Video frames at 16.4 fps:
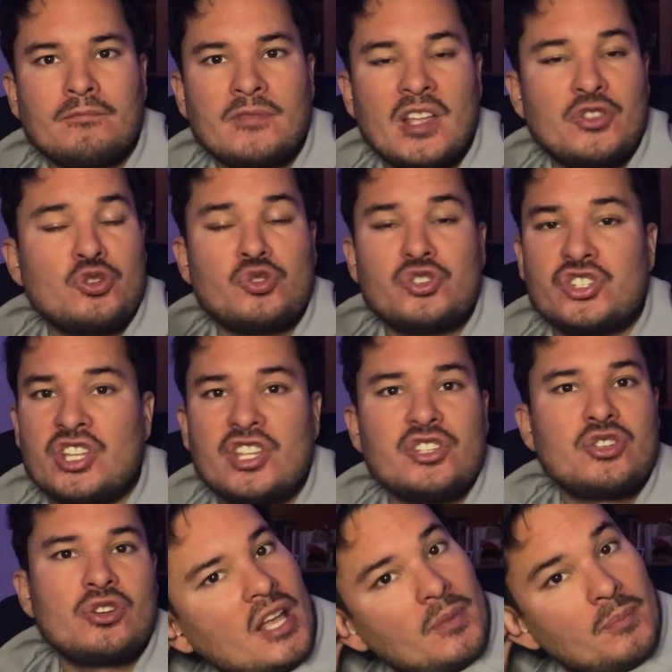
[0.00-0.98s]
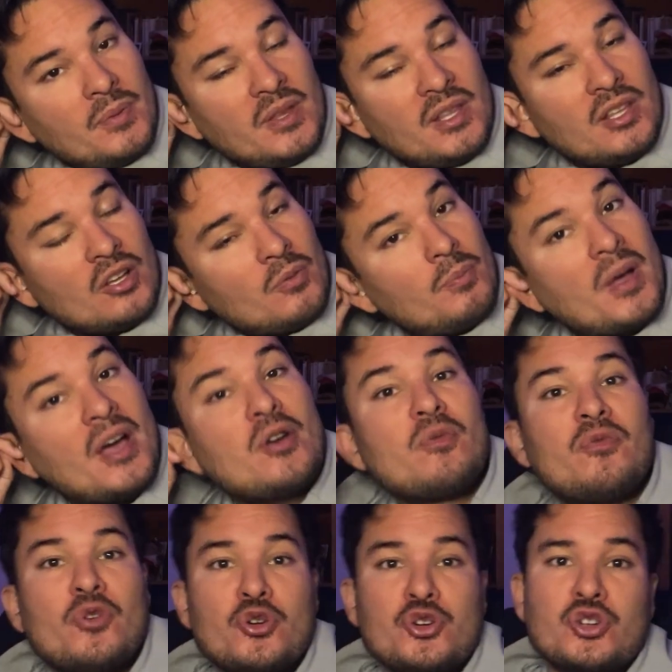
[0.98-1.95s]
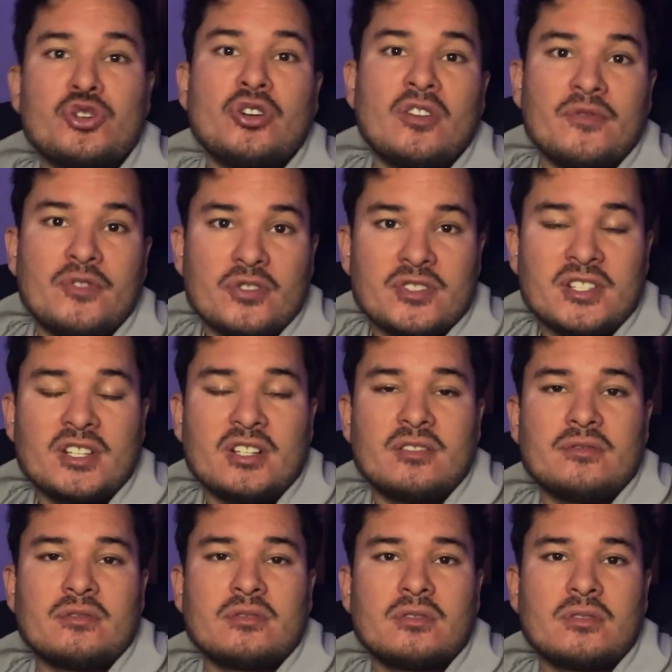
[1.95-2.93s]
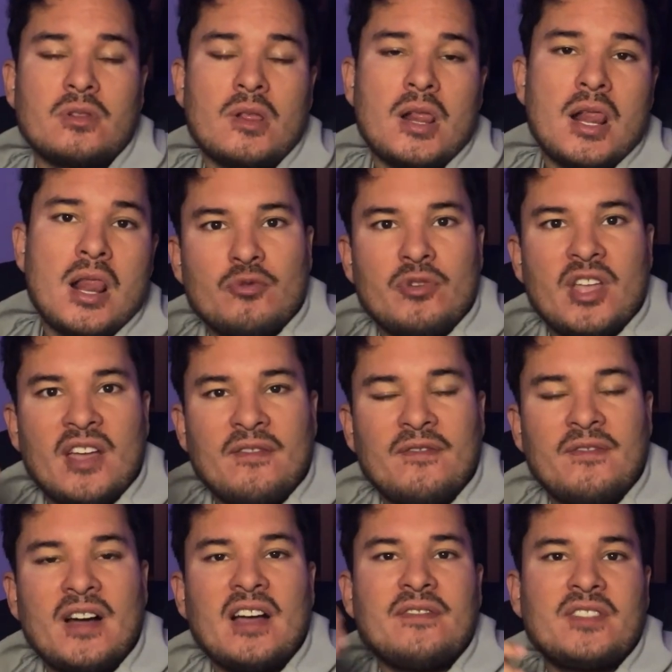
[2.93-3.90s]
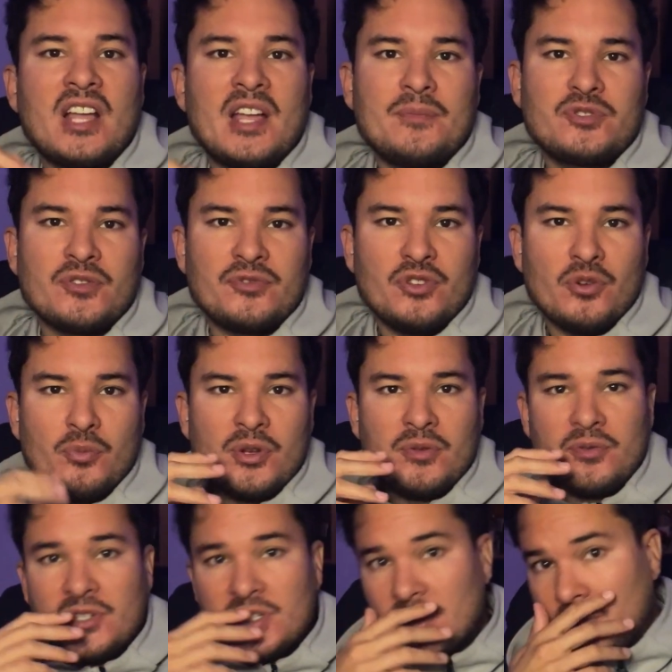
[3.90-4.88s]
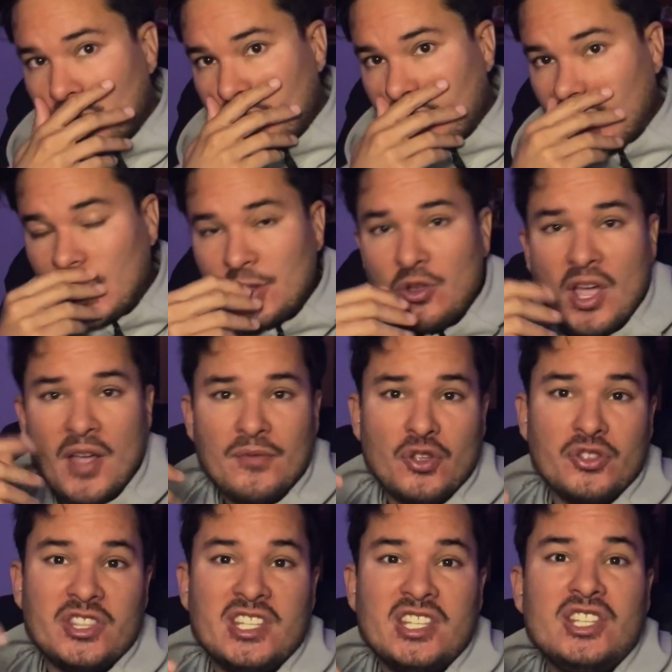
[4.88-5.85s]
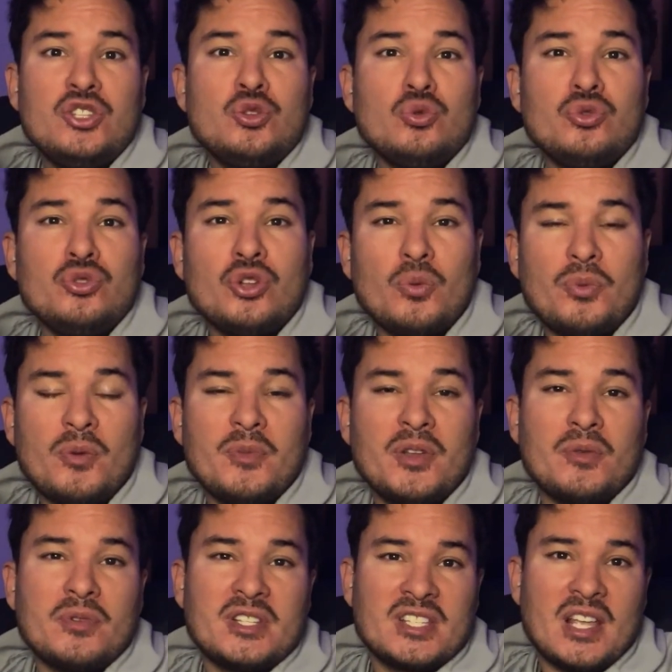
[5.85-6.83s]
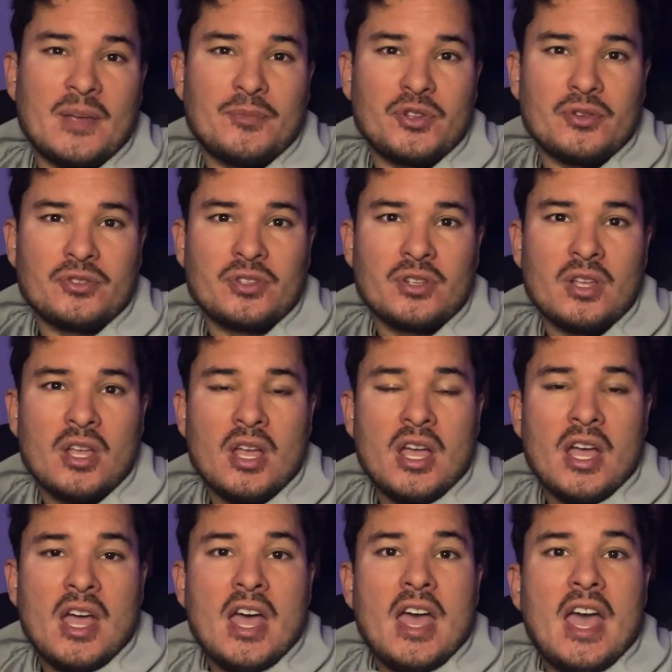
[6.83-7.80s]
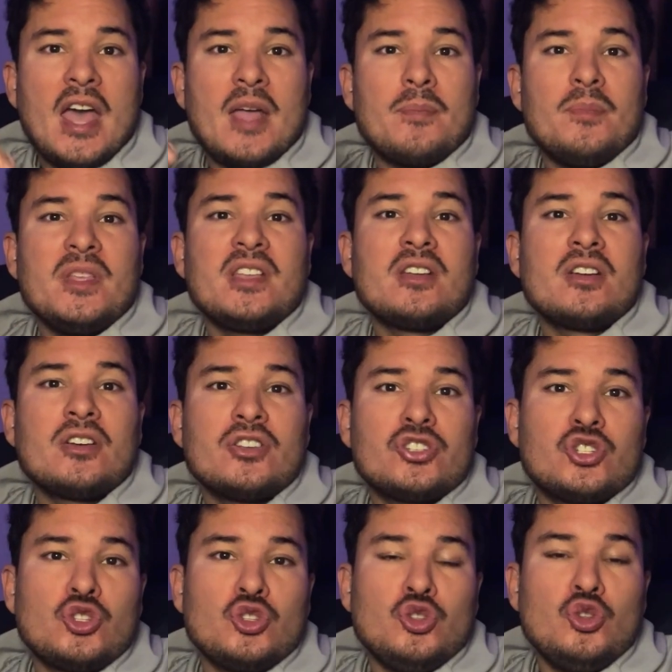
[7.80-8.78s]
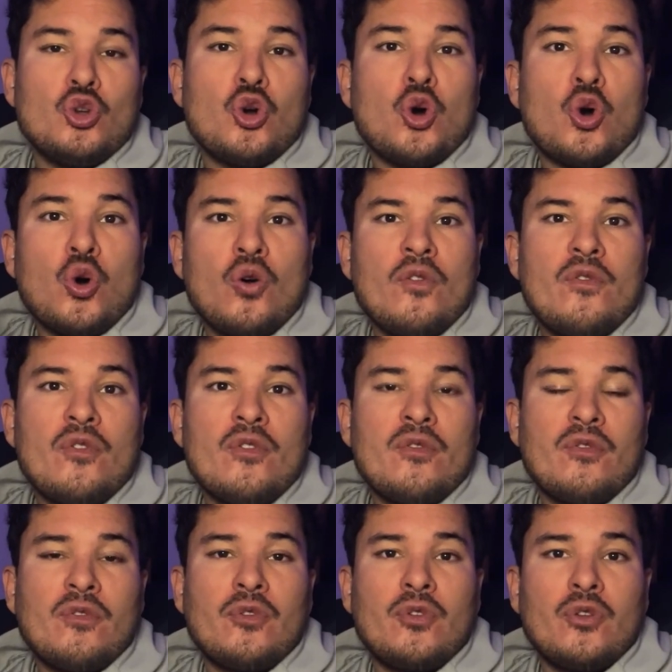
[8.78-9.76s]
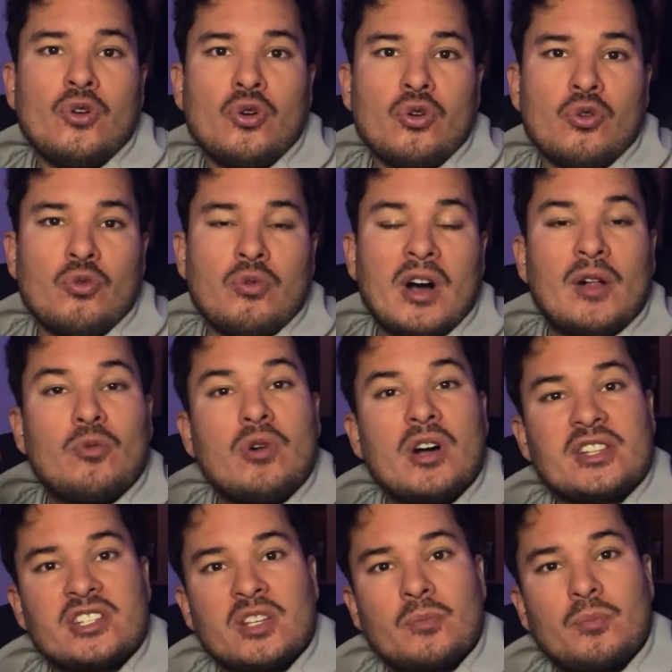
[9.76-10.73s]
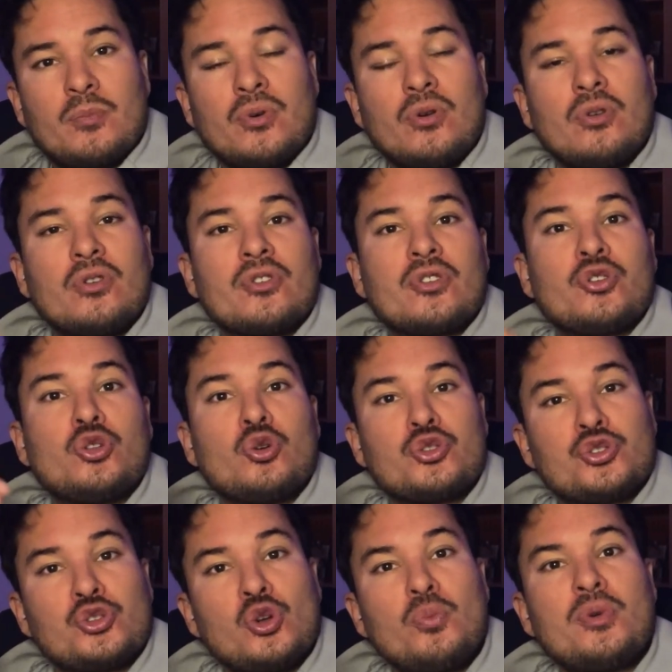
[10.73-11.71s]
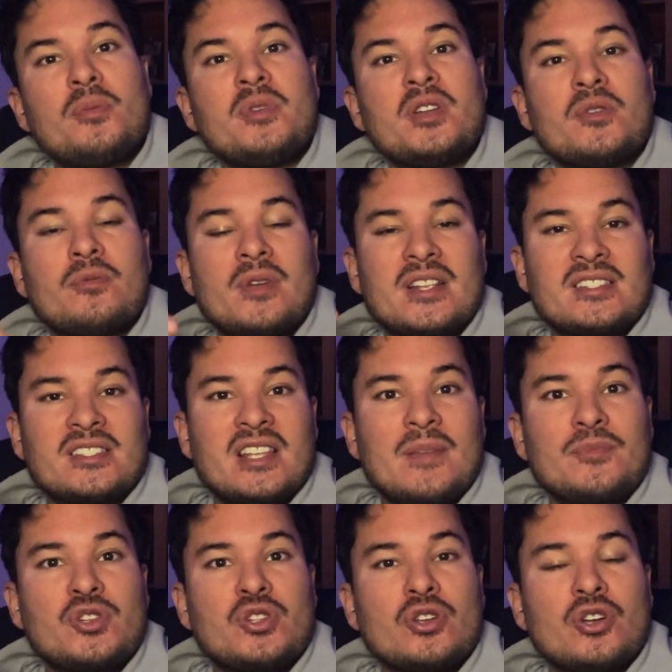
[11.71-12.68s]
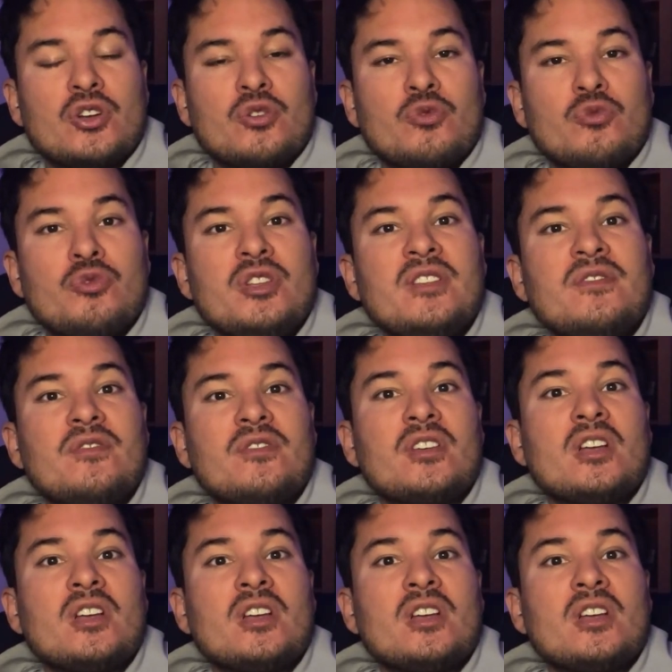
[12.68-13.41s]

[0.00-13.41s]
and to change and be a better version of yourself. We have 5 types of dopamine receptor, and you have the D2 dopamine receptors. And because you overflow while watching porn, those dopamine receptor with